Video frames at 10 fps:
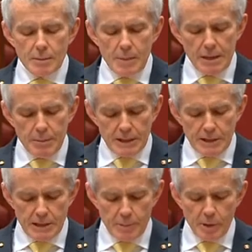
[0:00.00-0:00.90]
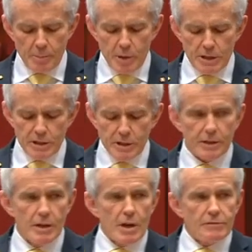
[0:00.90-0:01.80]
Madam Acting Deputy President,
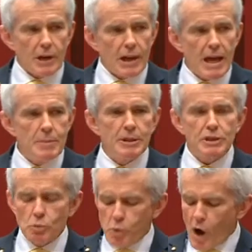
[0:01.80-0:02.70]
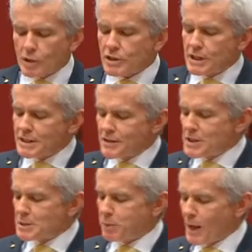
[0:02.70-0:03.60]
for Labor to waltz into
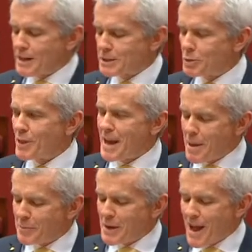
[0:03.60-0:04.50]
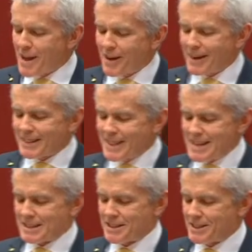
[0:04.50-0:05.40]
this place with an MPA like
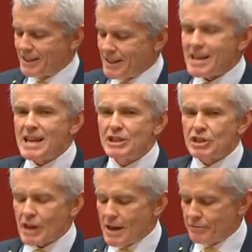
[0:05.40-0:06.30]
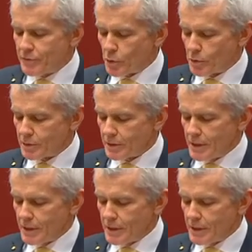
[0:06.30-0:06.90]
this is shameful.